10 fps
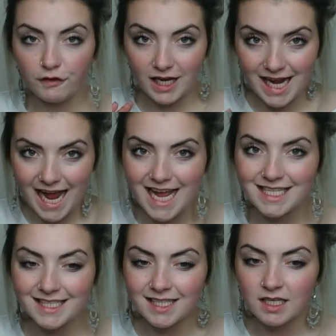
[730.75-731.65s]

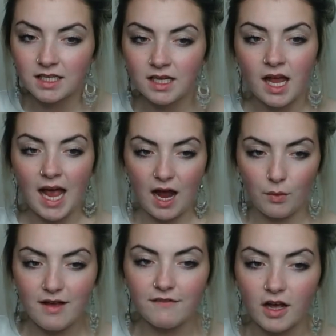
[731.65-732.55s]
yet.
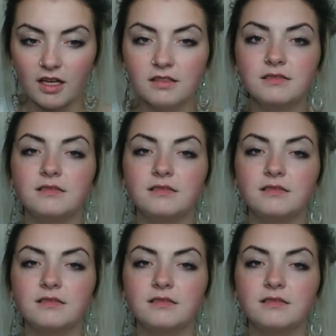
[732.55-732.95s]
However,